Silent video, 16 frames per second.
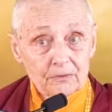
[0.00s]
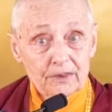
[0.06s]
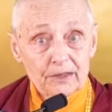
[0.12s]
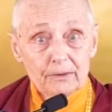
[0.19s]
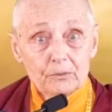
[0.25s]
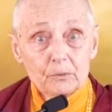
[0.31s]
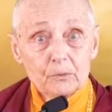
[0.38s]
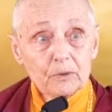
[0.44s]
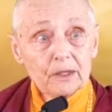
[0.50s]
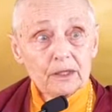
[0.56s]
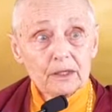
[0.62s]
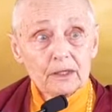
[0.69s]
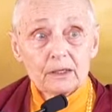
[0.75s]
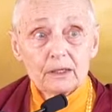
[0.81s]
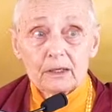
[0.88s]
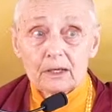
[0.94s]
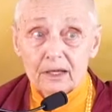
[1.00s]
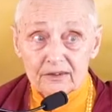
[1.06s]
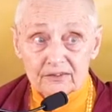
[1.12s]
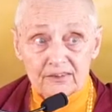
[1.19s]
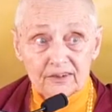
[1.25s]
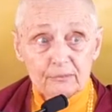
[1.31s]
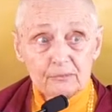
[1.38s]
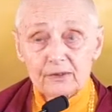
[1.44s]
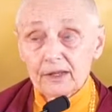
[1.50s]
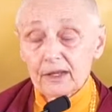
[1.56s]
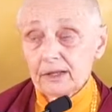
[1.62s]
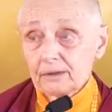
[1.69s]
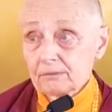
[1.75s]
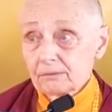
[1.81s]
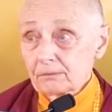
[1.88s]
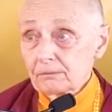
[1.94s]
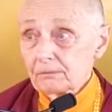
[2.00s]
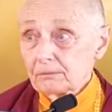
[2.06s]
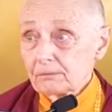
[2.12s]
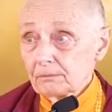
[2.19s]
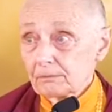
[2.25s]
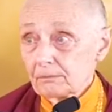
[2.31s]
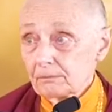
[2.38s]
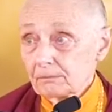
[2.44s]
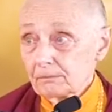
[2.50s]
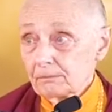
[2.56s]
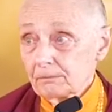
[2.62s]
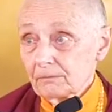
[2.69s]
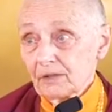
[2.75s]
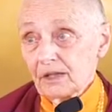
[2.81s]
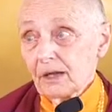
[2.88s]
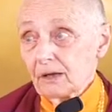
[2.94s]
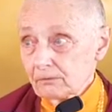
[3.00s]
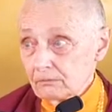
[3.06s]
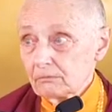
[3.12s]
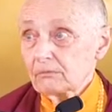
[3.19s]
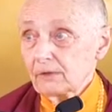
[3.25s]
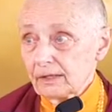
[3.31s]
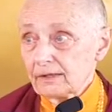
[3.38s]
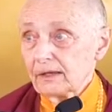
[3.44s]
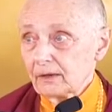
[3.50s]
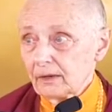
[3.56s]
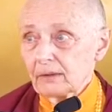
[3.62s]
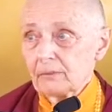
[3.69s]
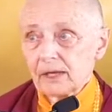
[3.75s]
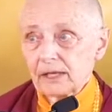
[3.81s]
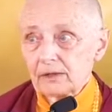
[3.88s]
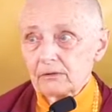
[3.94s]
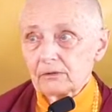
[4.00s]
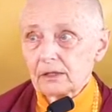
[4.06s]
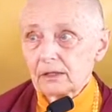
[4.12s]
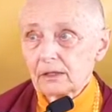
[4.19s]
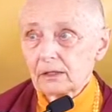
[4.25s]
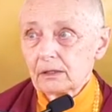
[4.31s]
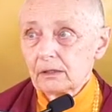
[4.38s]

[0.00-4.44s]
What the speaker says: Then we accept that. Yeah, right now I'm angry.